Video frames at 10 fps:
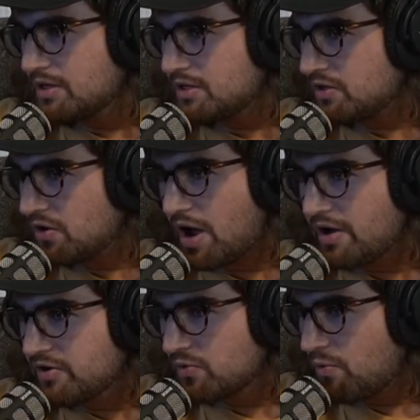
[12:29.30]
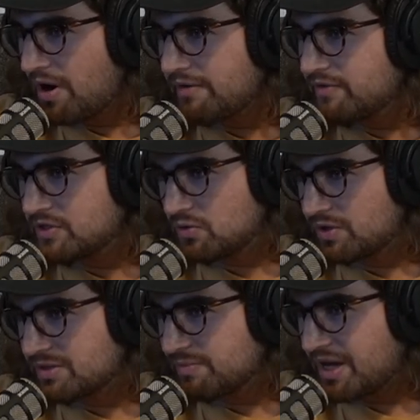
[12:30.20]
You know how your wife is
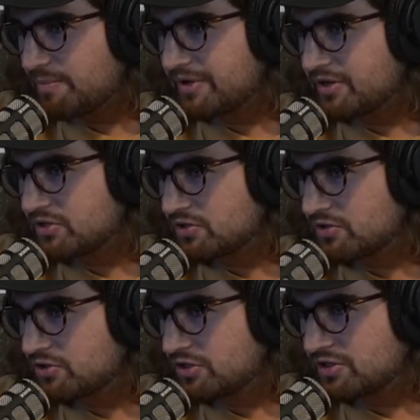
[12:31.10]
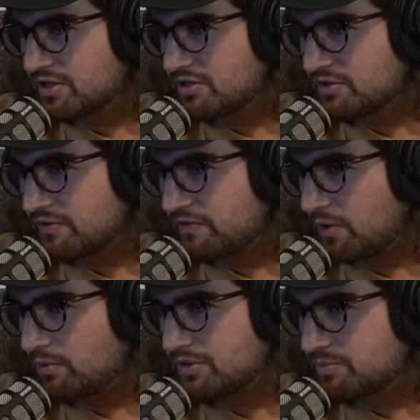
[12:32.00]
always mad because she says your
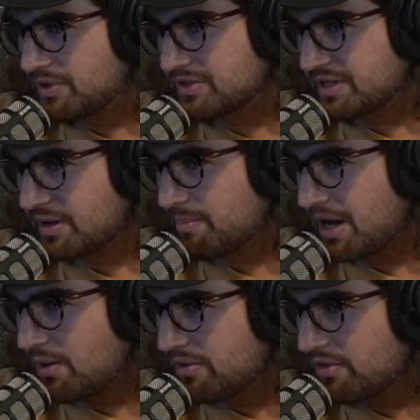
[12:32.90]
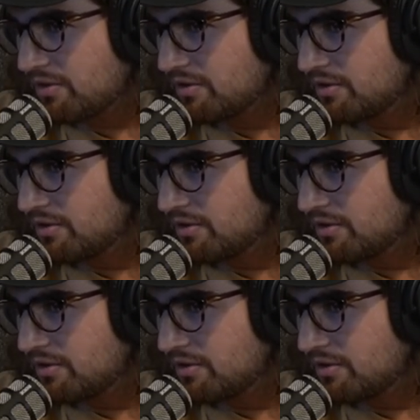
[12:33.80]
phone smells like a mouth?